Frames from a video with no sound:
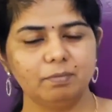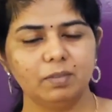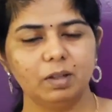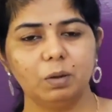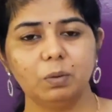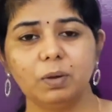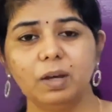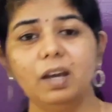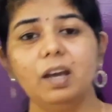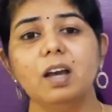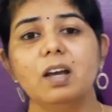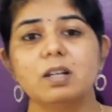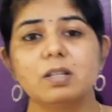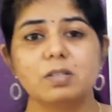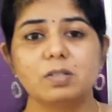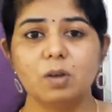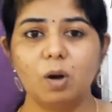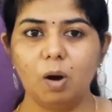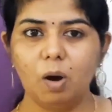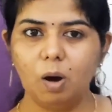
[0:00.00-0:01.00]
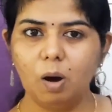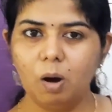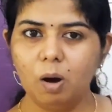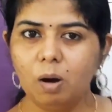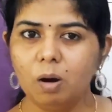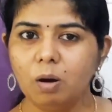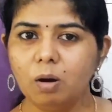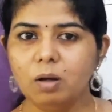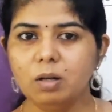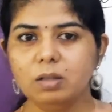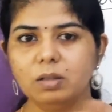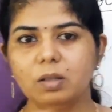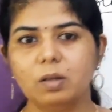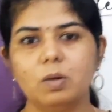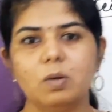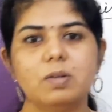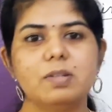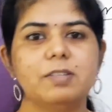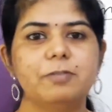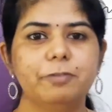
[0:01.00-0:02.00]
Okay, so all
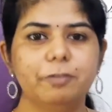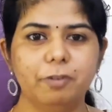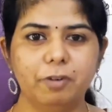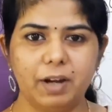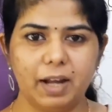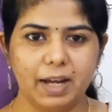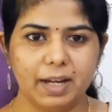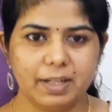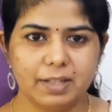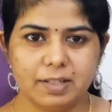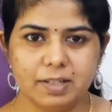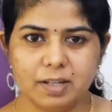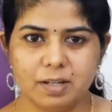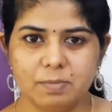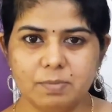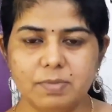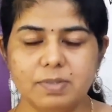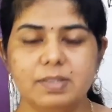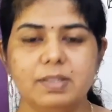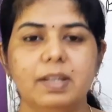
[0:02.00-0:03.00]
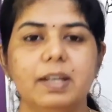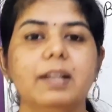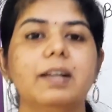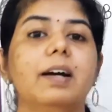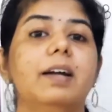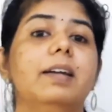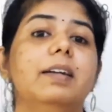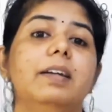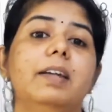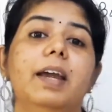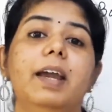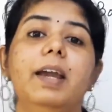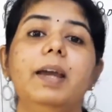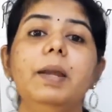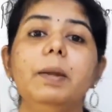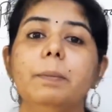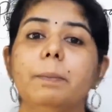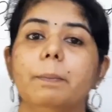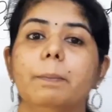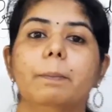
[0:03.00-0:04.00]
those food items
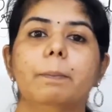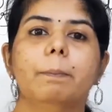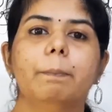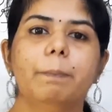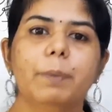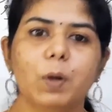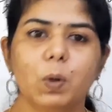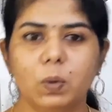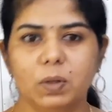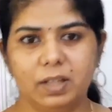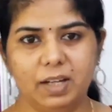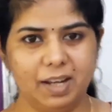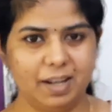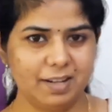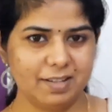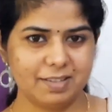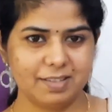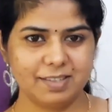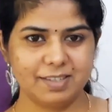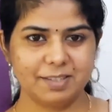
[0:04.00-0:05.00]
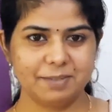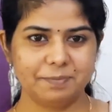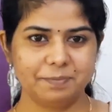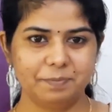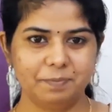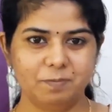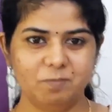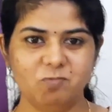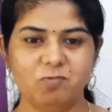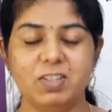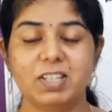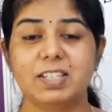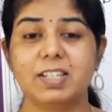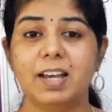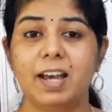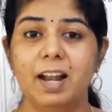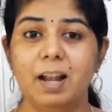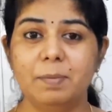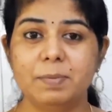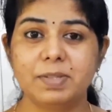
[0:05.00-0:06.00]
contain proteins,
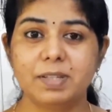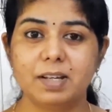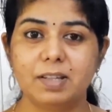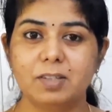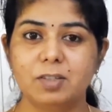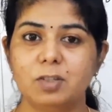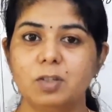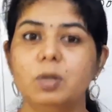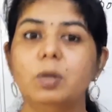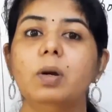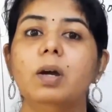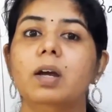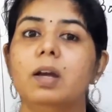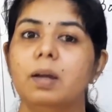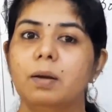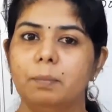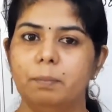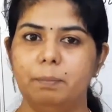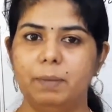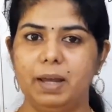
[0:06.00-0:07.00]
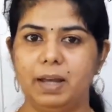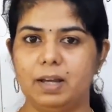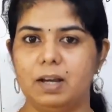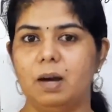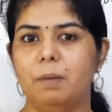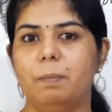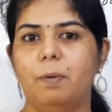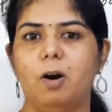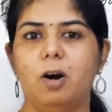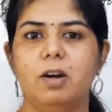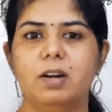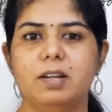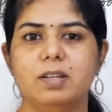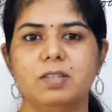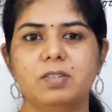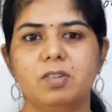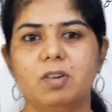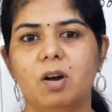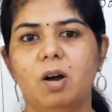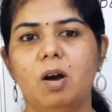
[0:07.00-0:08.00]
which helps us to make our body
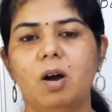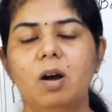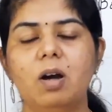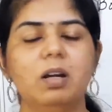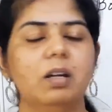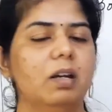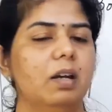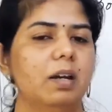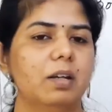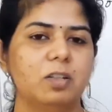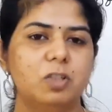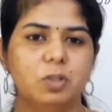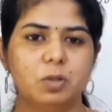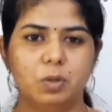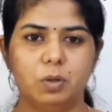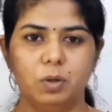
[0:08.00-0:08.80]
strong, to